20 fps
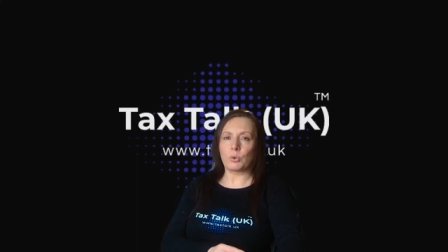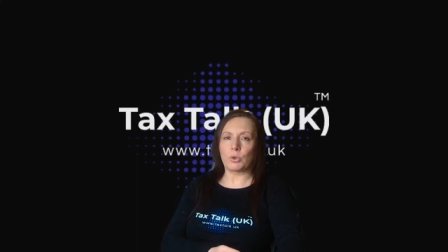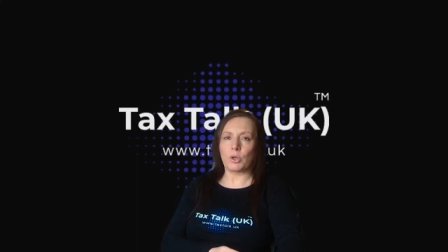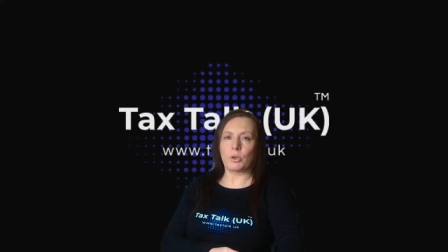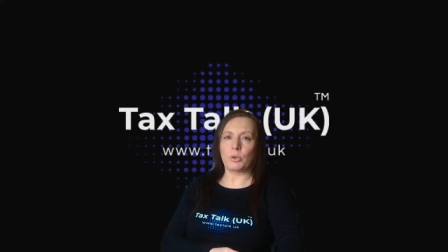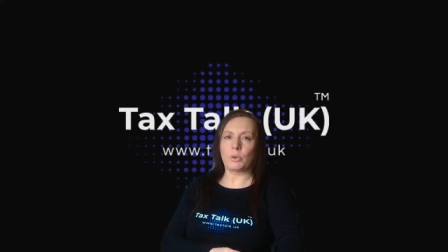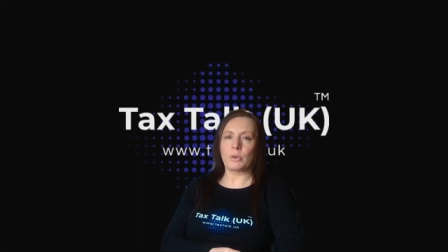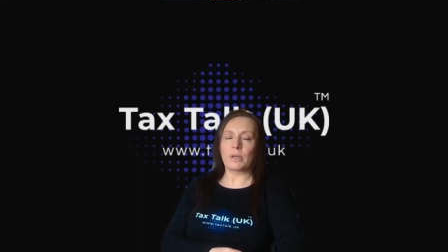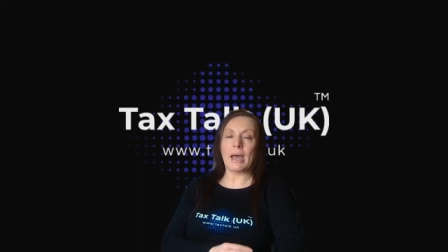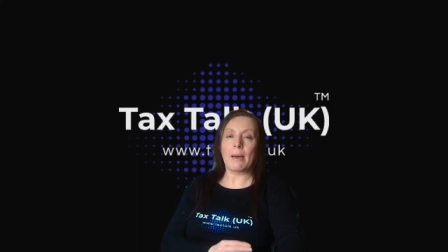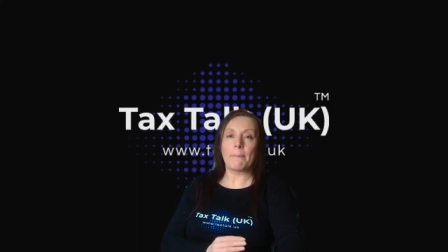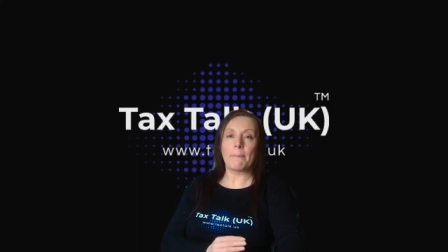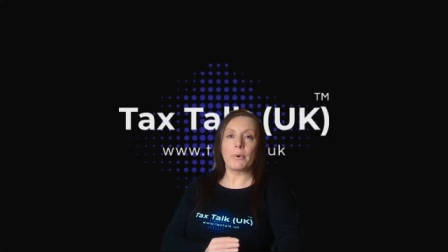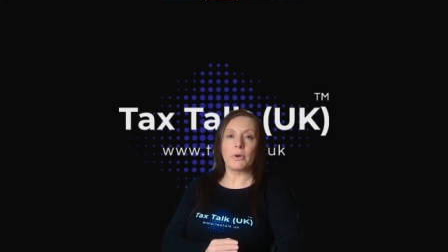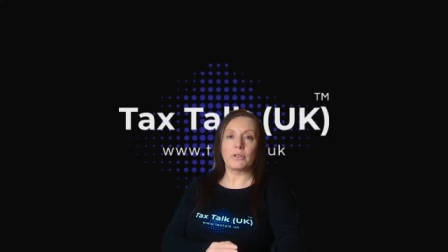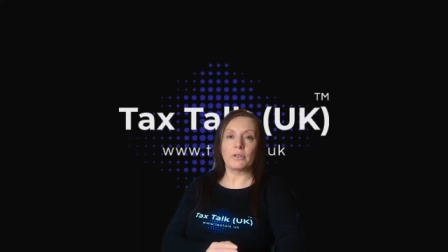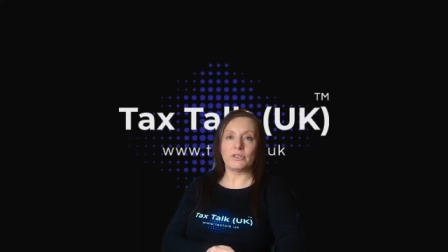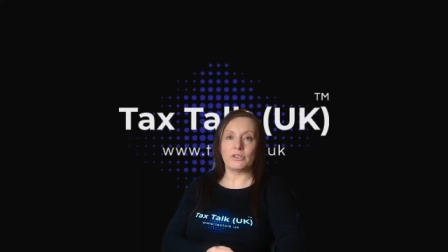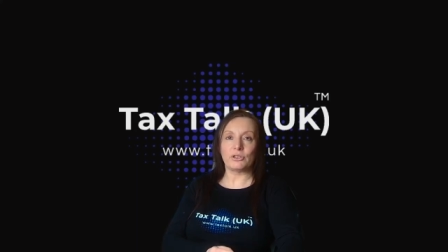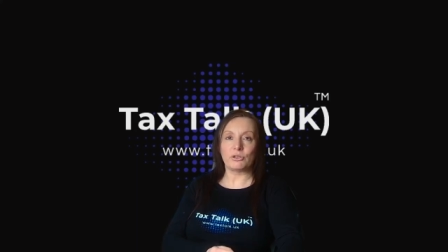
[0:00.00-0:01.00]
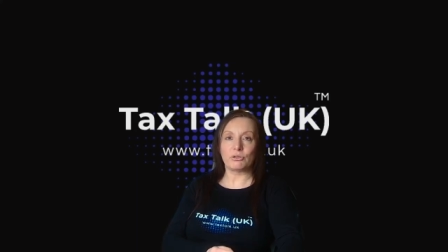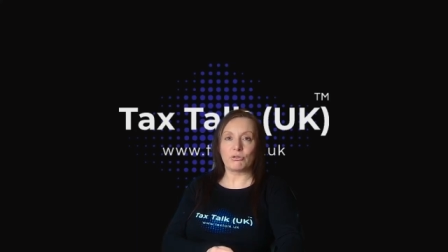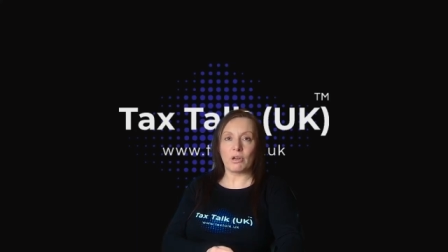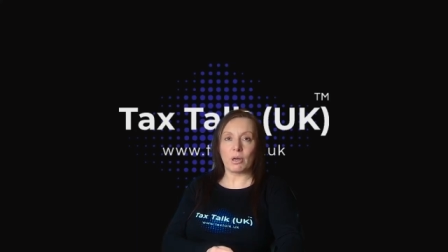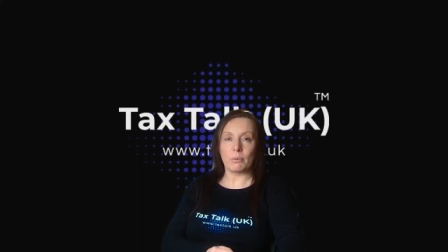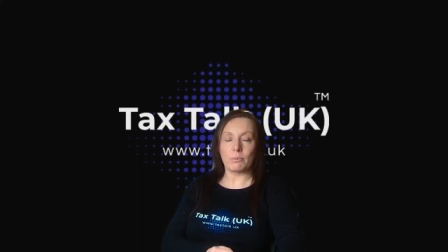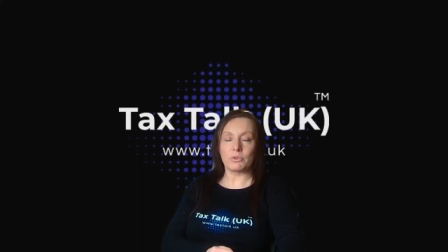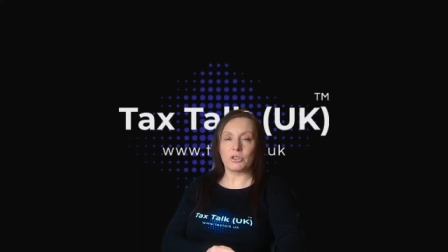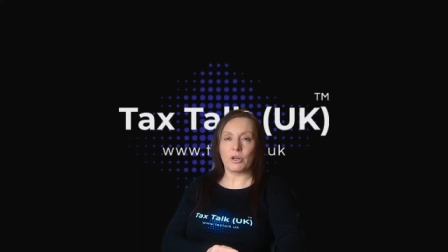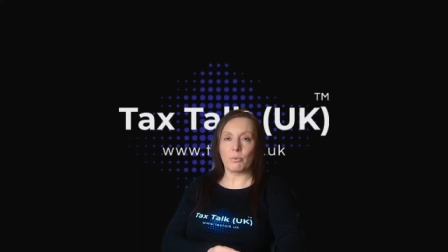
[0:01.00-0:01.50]
although you can put a
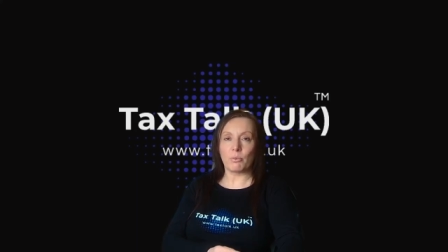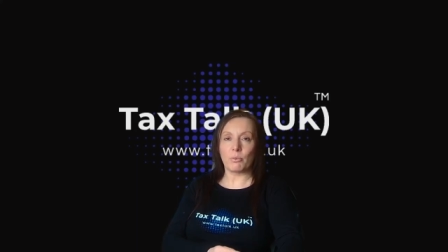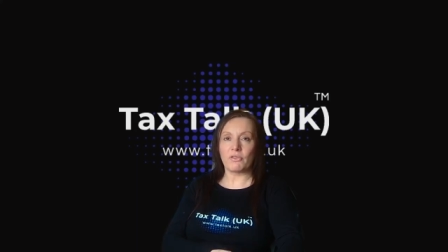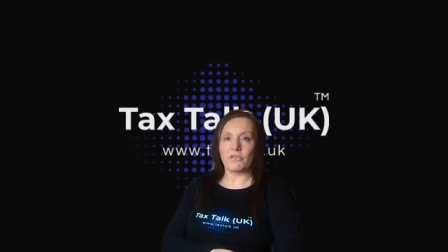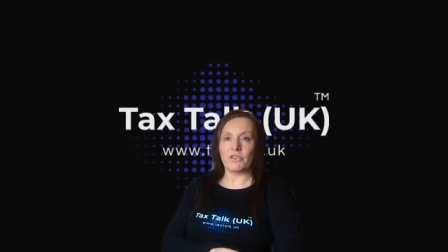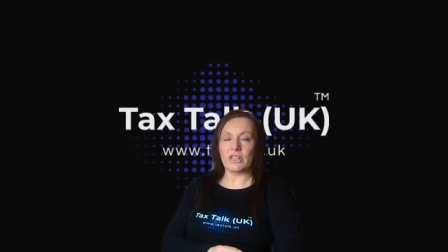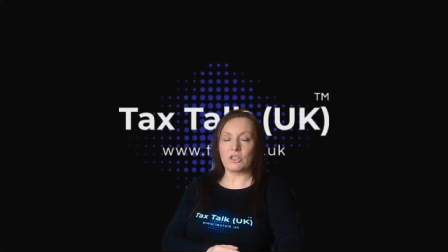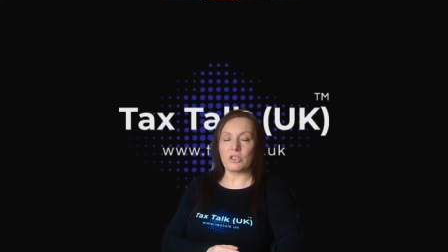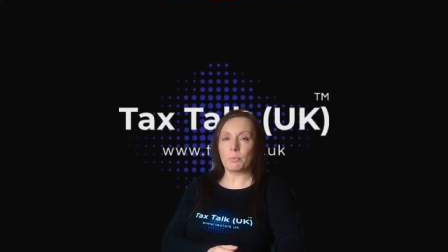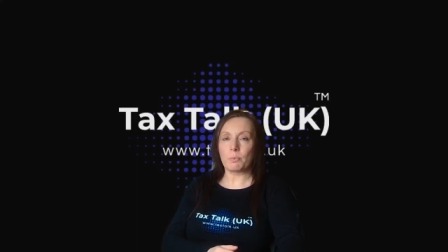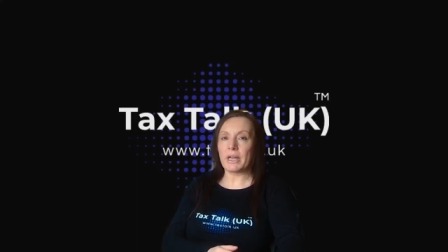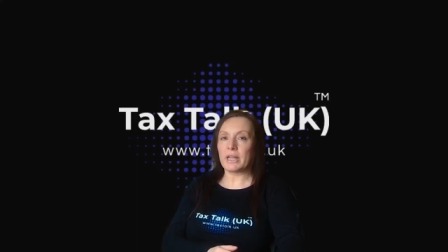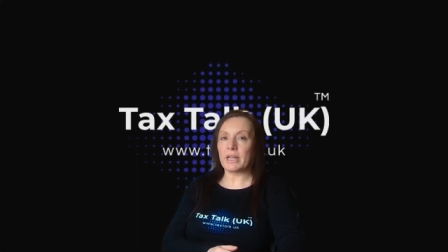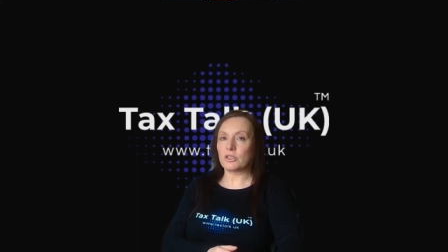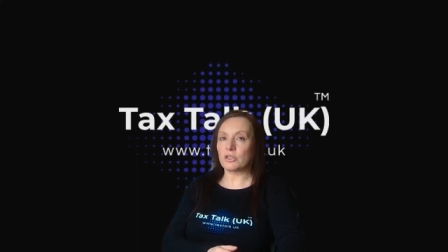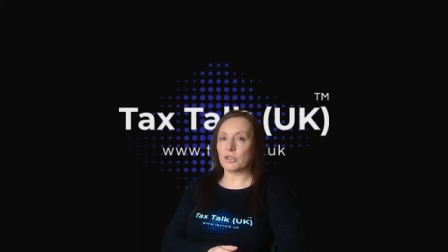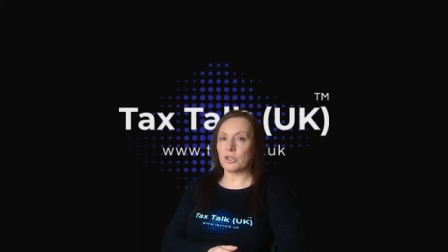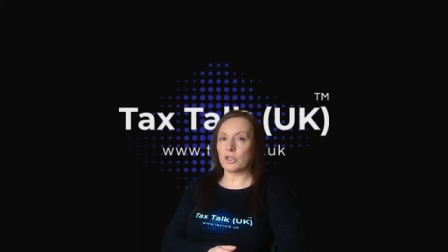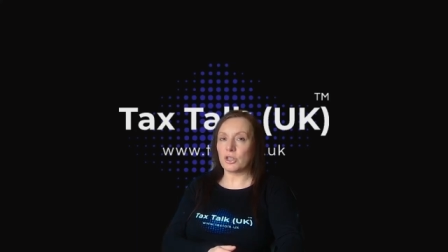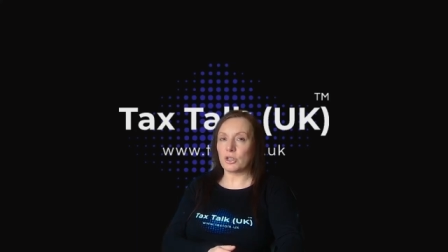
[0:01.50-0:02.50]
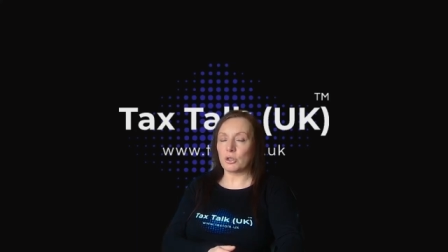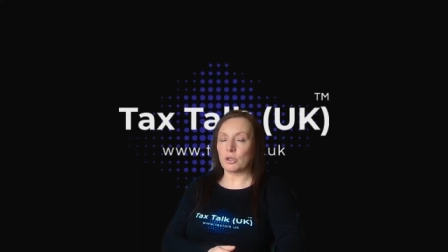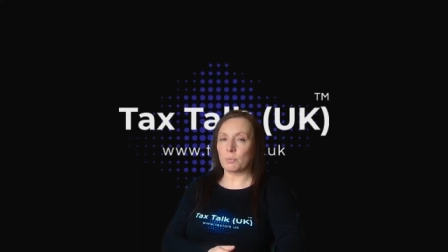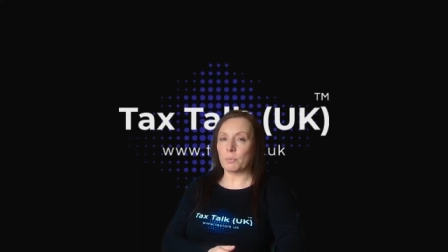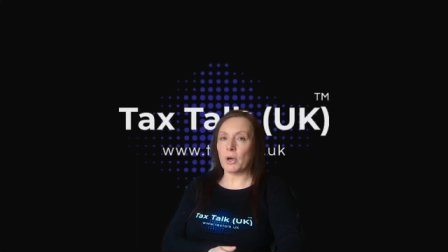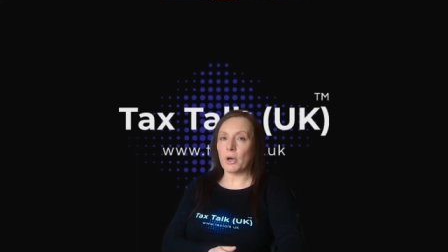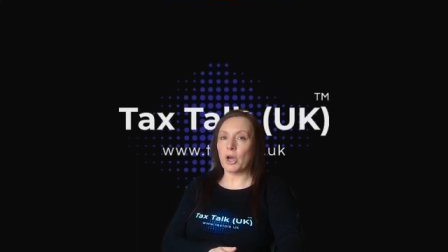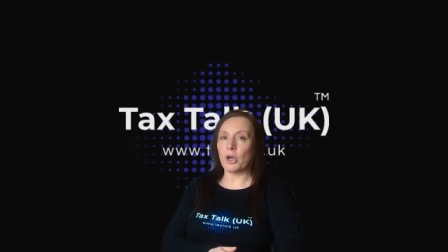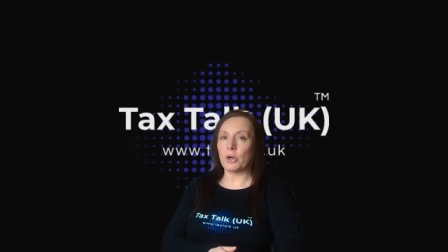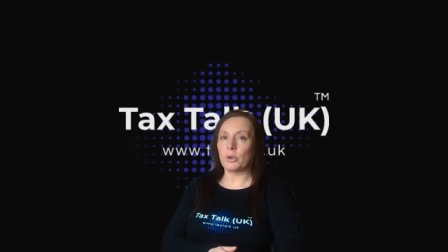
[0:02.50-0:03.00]
description with each picture that you
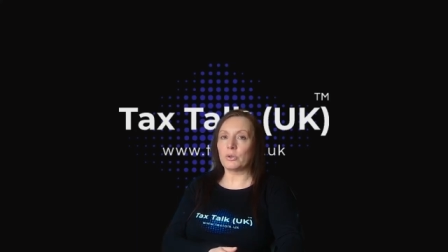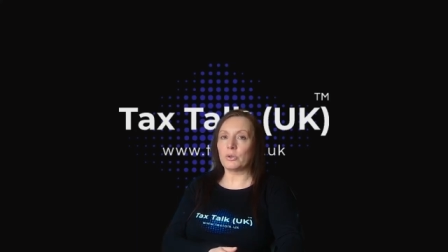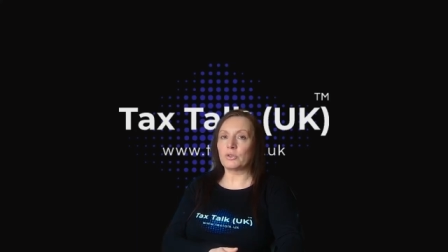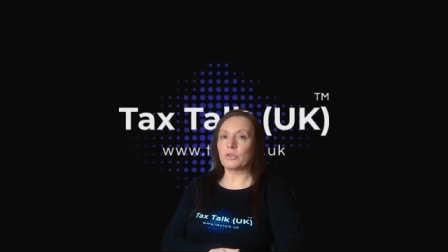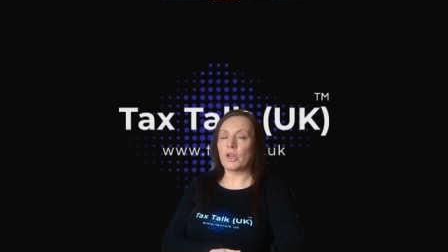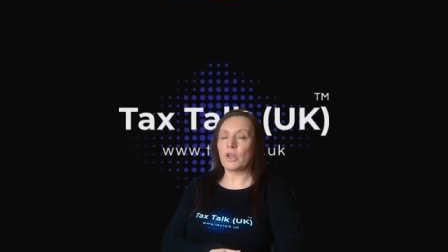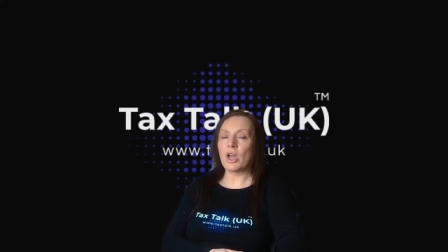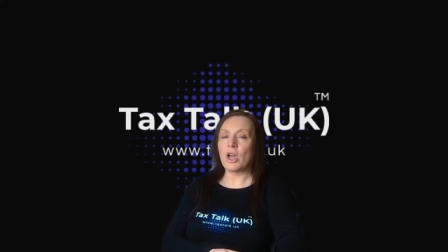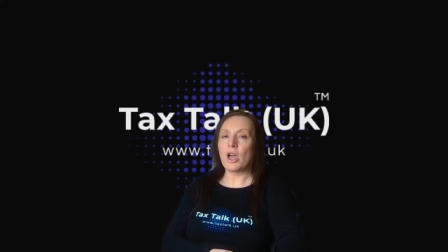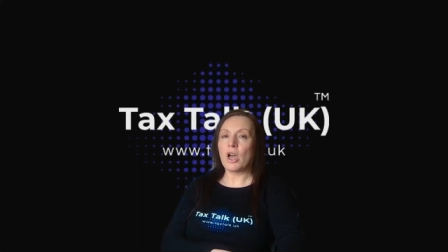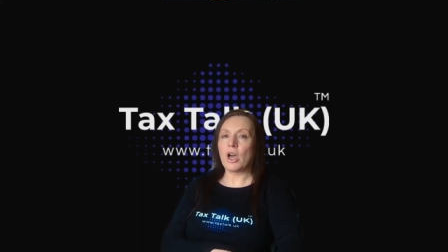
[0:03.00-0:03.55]
post.